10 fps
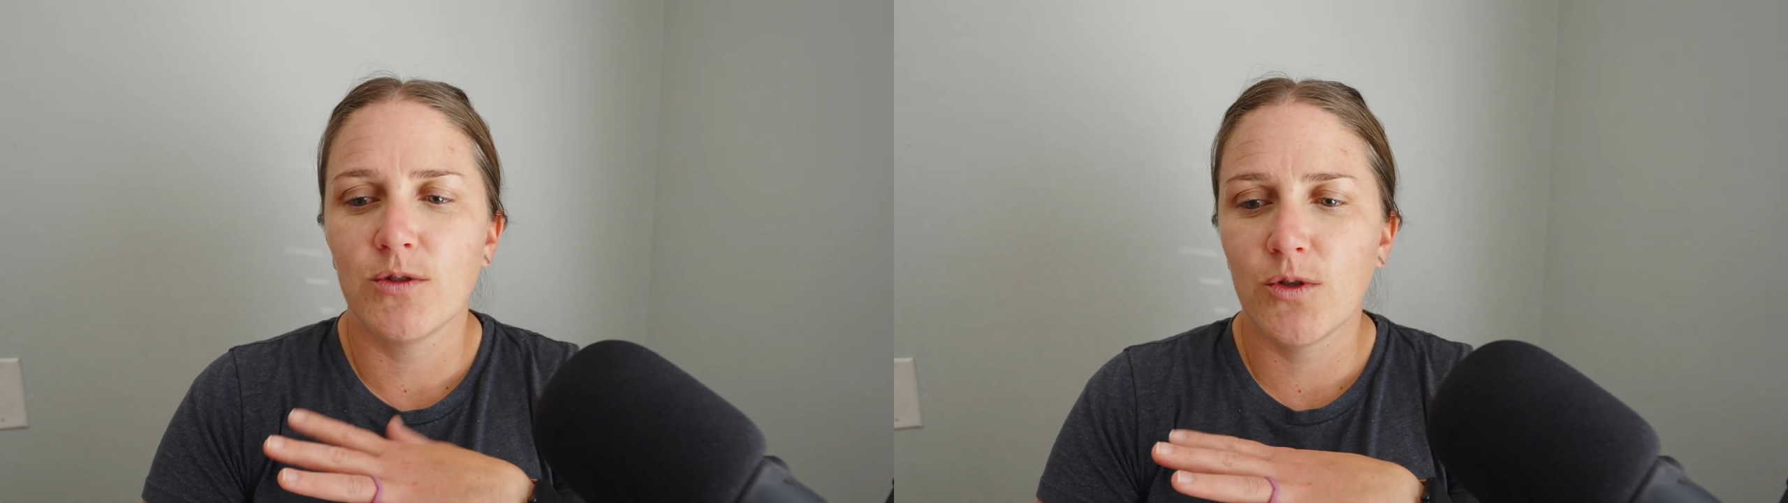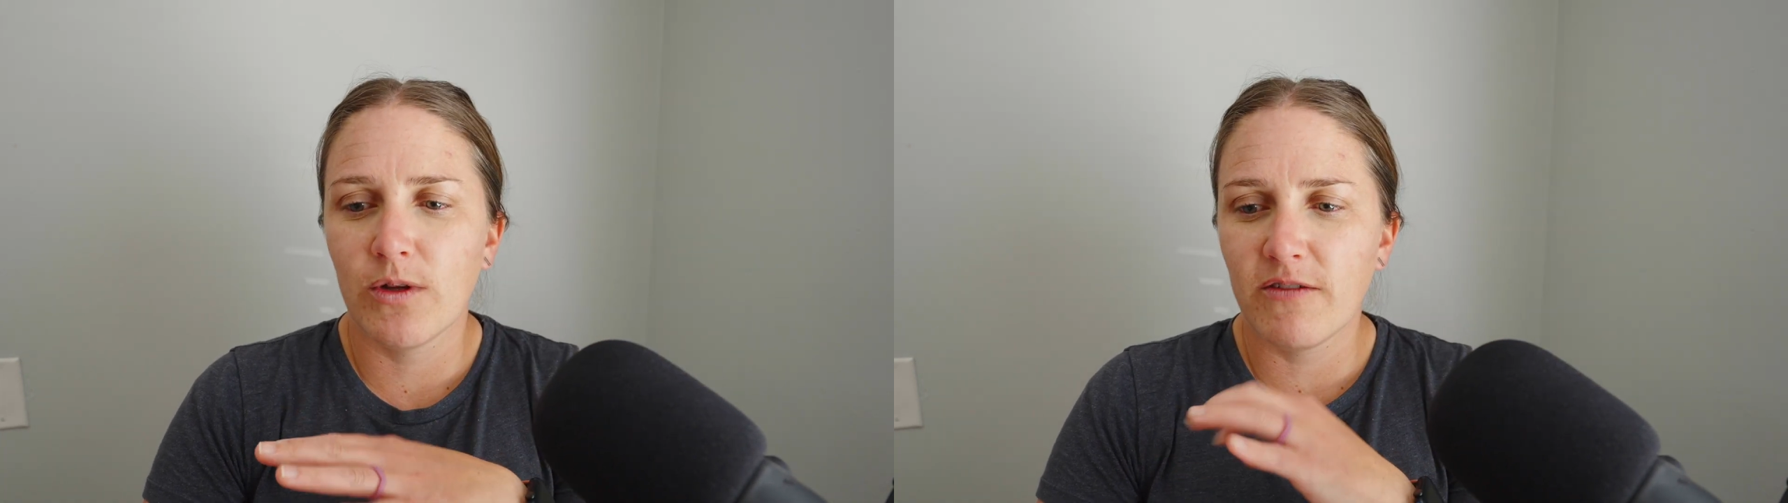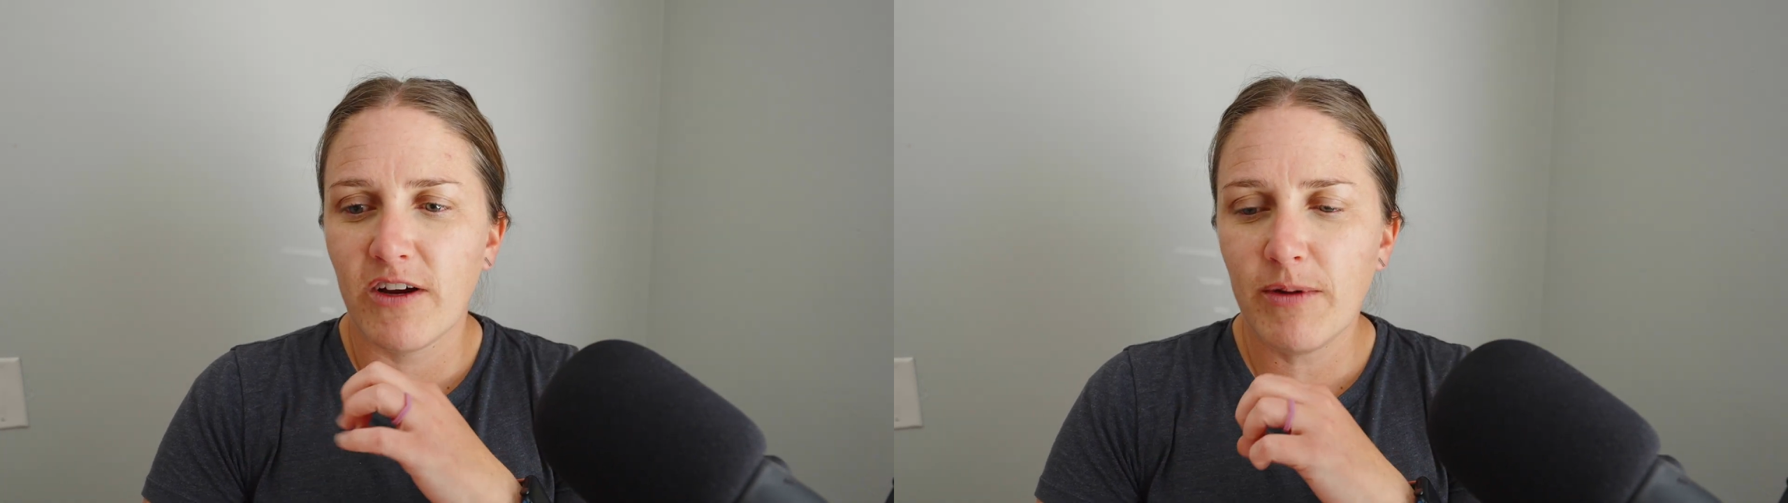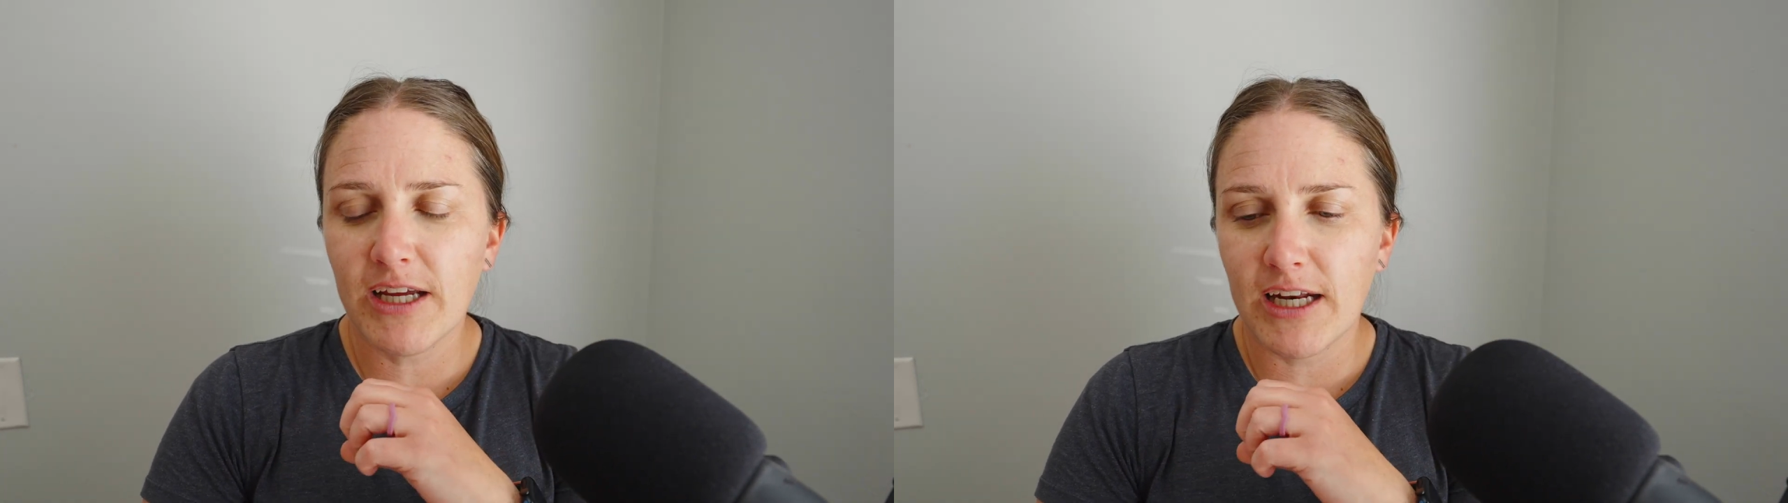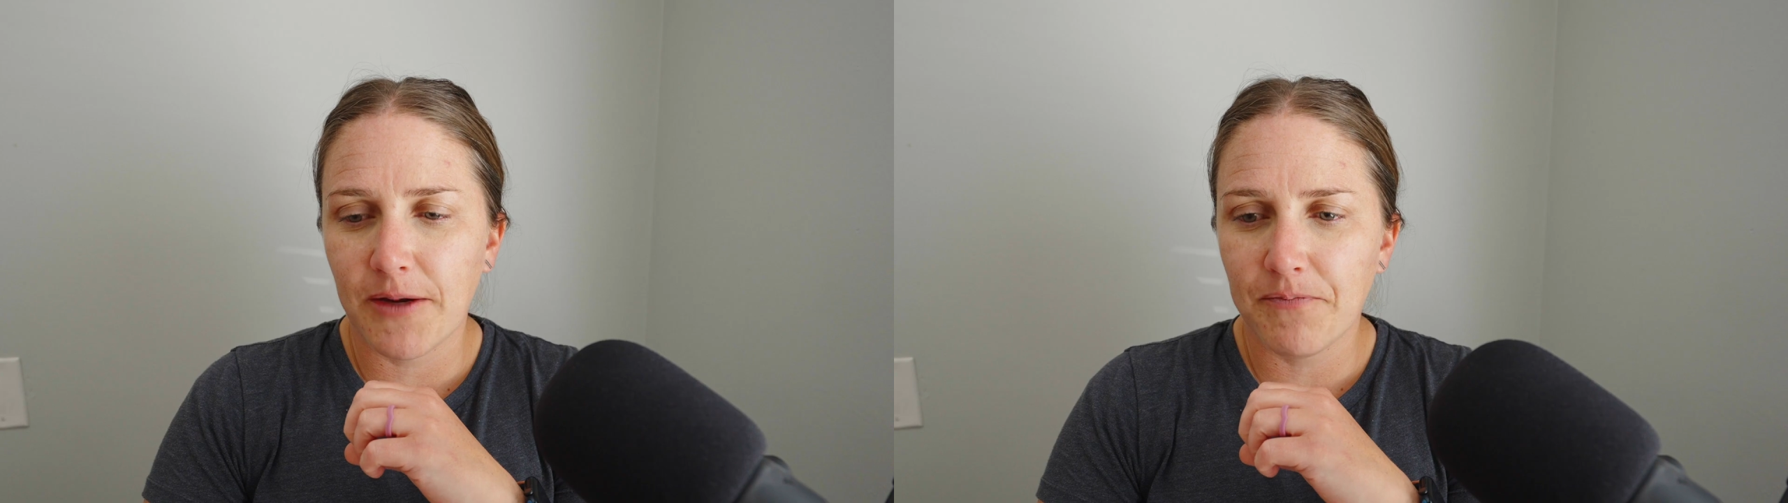So at the very
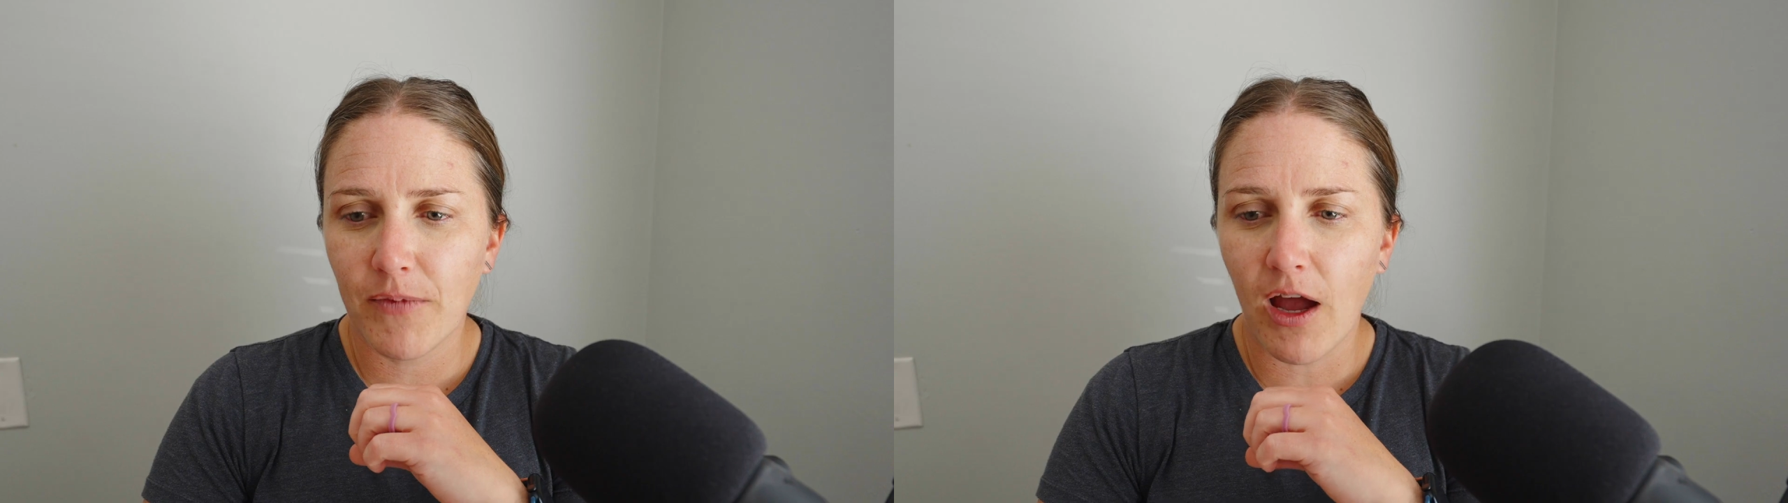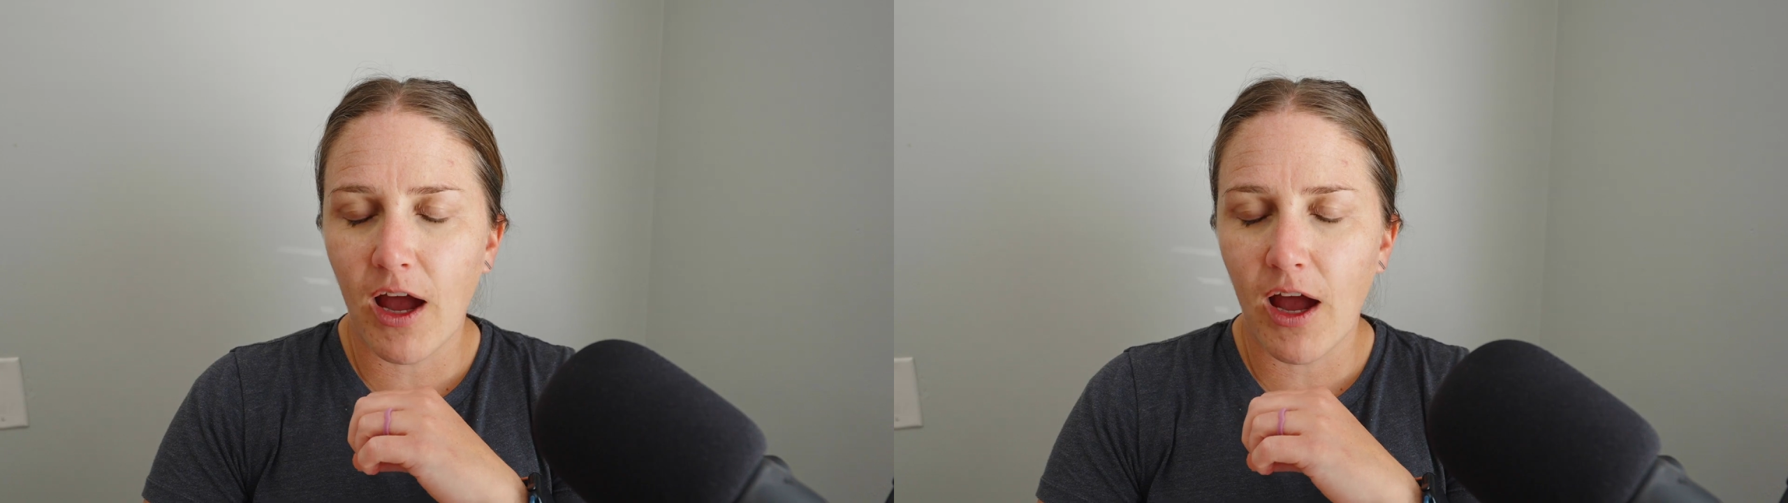beginning,